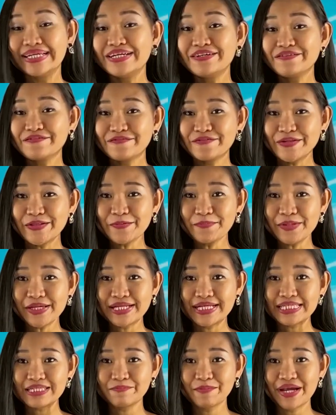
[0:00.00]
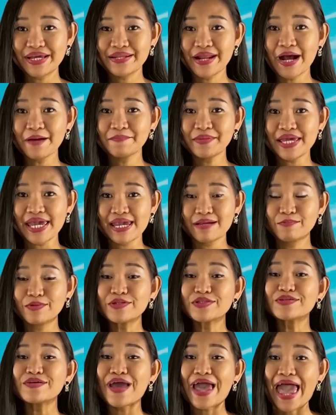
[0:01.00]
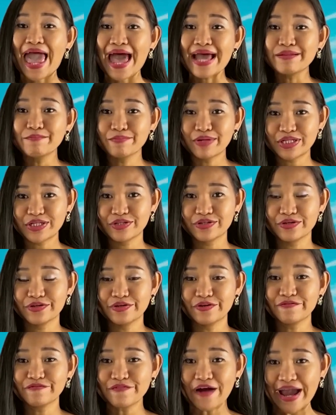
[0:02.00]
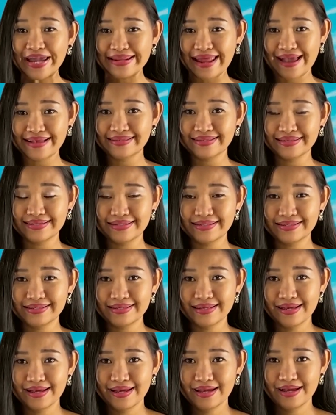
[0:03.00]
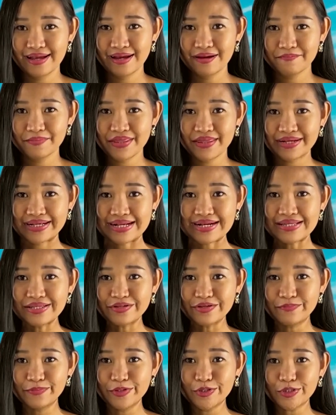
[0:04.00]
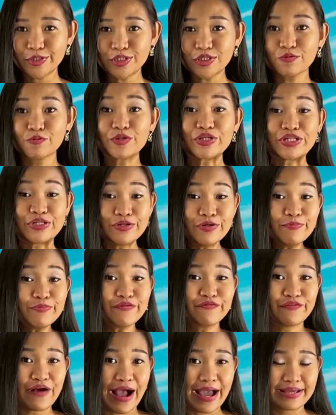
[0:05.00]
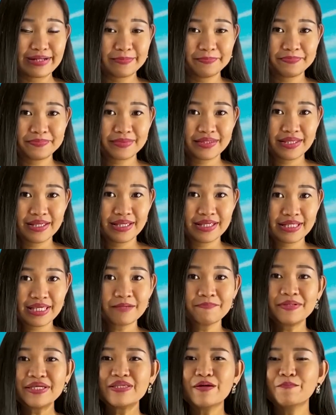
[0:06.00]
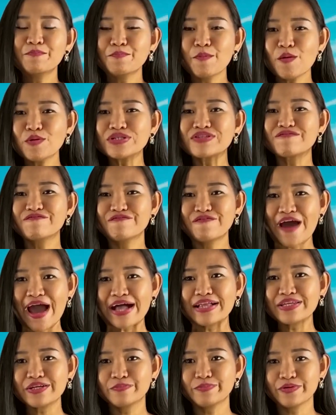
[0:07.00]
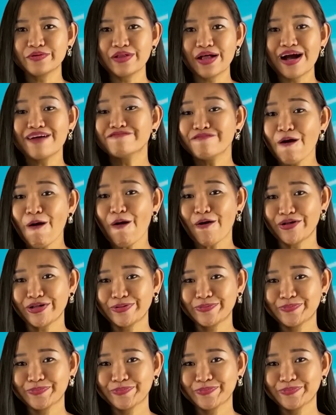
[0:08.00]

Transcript: Filipinas might not be able to add much to your finances, but the contributions we do provide can be the most valuable of all.